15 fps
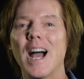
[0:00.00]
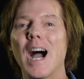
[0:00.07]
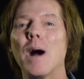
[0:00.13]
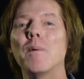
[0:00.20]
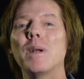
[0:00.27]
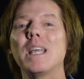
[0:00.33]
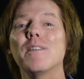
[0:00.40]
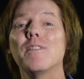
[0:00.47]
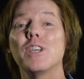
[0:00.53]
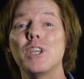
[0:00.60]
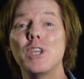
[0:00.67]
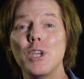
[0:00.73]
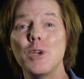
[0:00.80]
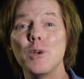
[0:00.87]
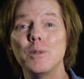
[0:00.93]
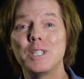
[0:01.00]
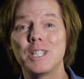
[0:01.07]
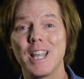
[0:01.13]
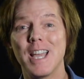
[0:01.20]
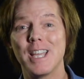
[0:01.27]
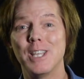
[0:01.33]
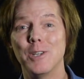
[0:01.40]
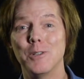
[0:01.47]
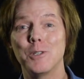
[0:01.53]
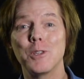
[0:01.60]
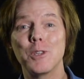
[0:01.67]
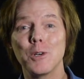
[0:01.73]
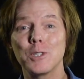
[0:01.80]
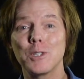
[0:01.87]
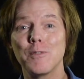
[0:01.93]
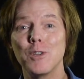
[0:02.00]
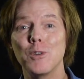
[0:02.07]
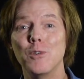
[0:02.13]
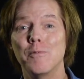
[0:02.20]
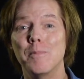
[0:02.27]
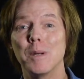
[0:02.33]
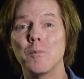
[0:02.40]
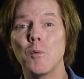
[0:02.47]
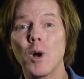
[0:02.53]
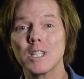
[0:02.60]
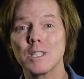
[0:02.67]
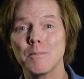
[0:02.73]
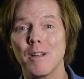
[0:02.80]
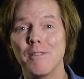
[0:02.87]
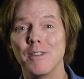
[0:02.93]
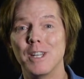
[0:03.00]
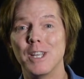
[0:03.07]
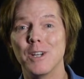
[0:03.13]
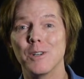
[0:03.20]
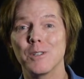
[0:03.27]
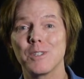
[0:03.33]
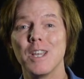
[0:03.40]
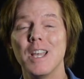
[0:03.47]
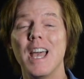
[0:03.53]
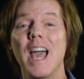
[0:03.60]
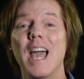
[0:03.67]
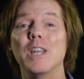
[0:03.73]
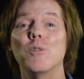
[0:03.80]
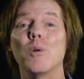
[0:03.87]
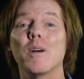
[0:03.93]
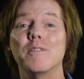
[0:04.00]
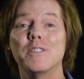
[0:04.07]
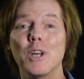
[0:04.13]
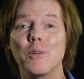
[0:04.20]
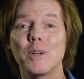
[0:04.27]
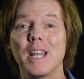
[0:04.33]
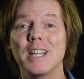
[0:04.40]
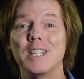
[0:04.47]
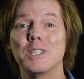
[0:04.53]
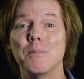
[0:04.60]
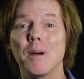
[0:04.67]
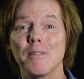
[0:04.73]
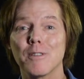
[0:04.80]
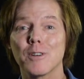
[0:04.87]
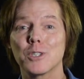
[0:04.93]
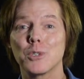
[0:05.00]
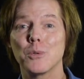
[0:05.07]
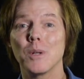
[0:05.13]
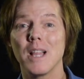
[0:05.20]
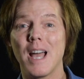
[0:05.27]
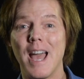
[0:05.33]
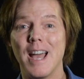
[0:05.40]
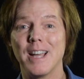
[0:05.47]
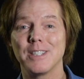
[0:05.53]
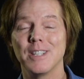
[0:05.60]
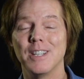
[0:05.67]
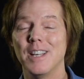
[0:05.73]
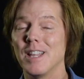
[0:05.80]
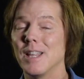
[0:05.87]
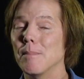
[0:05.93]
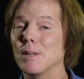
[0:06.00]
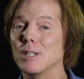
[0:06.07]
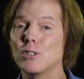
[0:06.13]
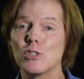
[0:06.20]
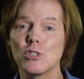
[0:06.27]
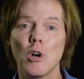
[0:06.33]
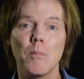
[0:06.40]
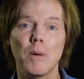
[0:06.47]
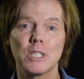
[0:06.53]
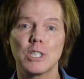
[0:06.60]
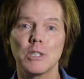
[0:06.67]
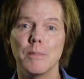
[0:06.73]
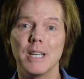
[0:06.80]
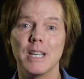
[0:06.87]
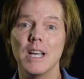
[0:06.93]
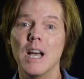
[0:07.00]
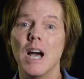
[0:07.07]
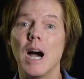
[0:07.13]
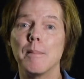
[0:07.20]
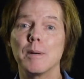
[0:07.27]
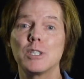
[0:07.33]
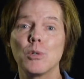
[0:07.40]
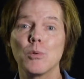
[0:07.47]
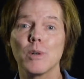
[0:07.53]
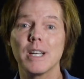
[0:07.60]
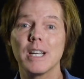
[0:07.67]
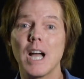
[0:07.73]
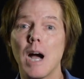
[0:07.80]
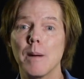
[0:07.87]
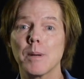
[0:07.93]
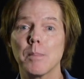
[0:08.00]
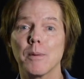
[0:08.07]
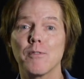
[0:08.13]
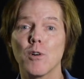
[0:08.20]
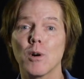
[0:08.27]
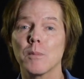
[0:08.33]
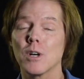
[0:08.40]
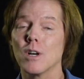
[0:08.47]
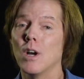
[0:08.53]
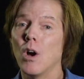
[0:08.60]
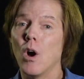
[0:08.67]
I want to give a huge thank you to those of you who've been watching my videos and who have donated to my virtual hat. It means so much to me. I'm a touring comic performer